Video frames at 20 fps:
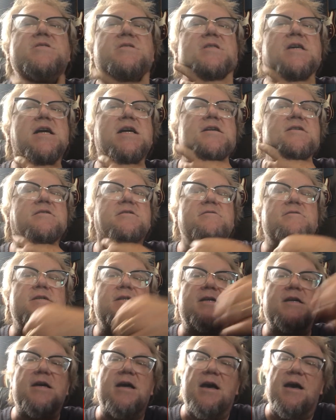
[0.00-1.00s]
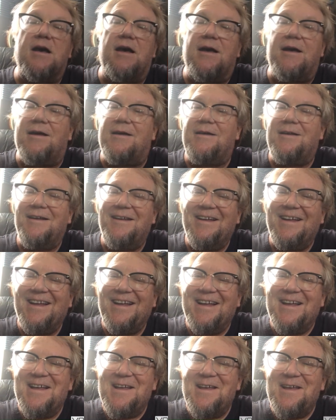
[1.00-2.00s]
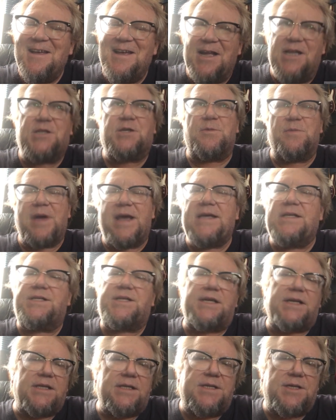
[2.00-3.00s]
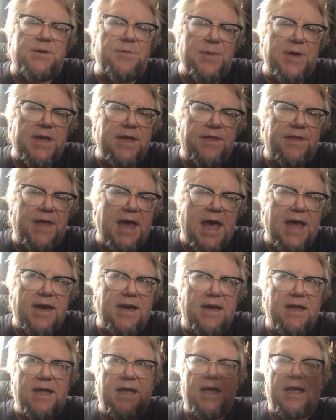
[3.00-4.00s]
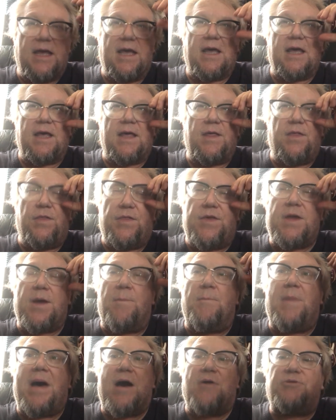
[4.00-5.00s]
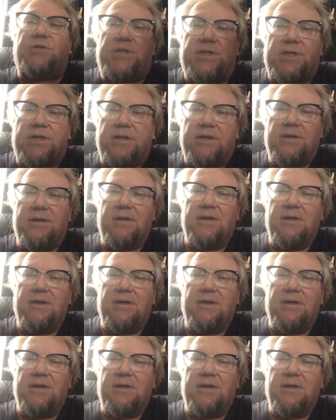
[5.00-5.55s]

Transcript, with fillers: of that going. Uh, it's amazing to me that the amount